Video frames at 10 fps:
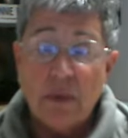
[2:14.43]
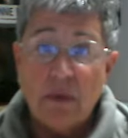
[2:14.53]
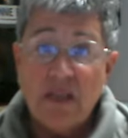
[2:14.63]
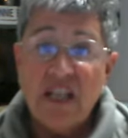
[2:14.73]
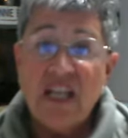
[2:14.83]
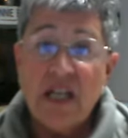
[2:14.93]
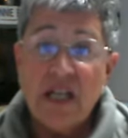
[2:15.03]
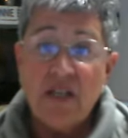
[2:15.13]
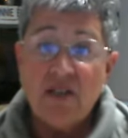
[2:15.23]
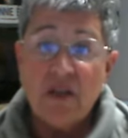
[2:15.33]

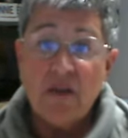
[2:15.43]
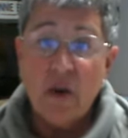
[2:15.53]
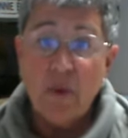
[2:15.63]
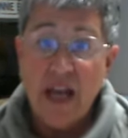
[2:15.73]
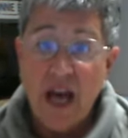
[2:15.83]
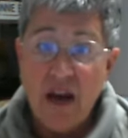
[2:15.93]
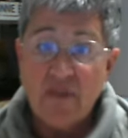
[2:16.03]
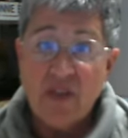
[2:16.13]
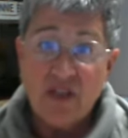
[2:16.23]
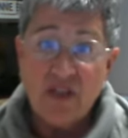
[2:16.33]
needs that we have
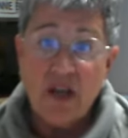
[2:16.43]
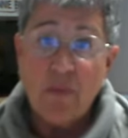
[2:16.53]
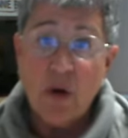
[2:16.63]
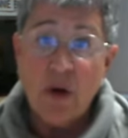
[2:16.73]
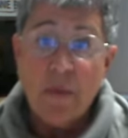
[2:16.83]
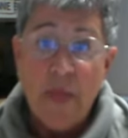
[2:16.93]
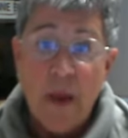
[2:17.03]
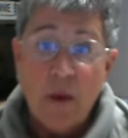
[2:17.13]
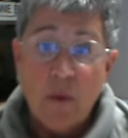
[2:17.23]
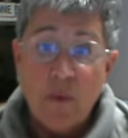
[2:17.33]
in the summer,
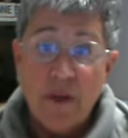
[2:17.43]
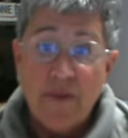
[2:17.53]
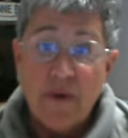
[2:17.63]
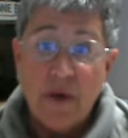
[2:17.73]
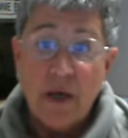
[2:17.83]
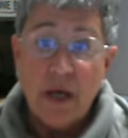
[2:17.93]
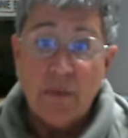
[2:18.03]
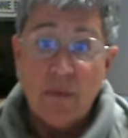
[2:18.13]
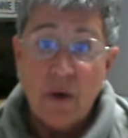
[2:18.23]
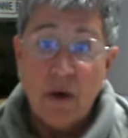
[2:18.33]
with
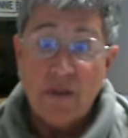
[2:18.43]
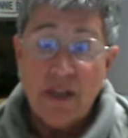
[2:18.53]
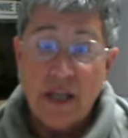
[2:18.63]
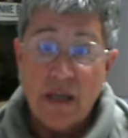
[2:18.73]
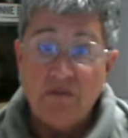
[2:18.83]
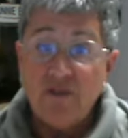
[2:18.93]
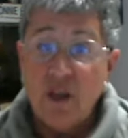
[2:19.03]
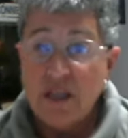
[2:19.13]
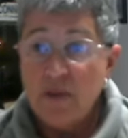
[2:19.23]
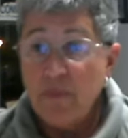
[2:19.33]
all the
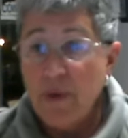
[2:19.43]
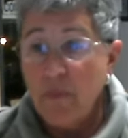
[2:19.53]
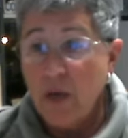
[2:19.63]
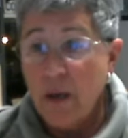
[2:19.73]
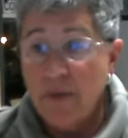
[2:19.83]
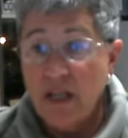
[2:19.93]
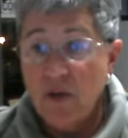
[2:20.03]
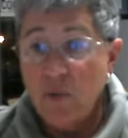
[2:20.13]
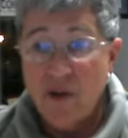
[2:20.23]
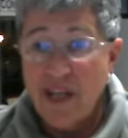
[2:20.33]
influx of people coming
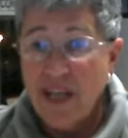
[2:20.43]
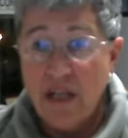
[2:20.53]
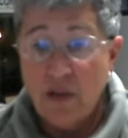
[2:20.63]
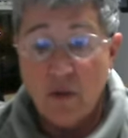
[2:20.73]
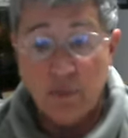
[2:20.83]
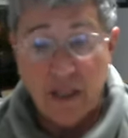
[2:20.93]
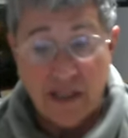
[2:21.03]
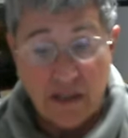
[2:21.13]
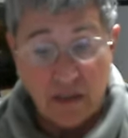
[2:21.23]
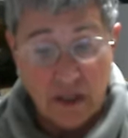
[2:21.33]
here and working and no
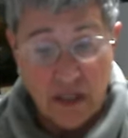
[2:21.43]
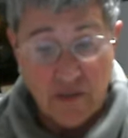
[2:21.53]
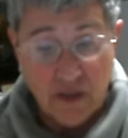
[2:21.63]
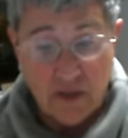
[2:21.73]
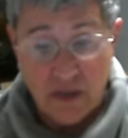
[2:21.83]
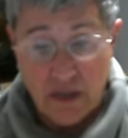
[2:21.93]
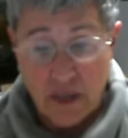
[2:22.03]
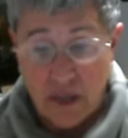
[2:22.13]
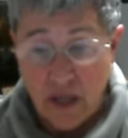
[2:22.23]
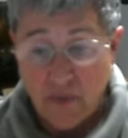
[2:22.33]
place to live. So
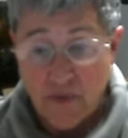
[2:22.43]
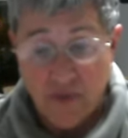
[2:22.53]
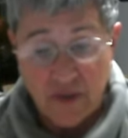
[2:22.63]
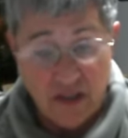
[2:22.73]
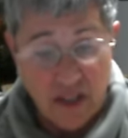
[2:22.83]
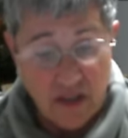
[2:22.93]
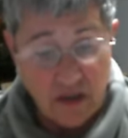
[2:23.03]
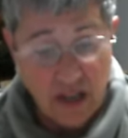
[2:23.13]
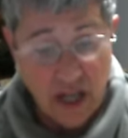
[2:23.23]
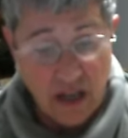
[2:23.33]
it helps with the
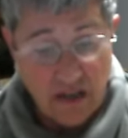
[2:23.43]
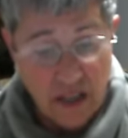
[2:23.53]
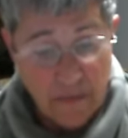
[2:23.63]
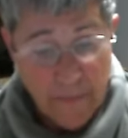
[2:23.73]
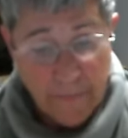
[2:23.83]
seasonal housing.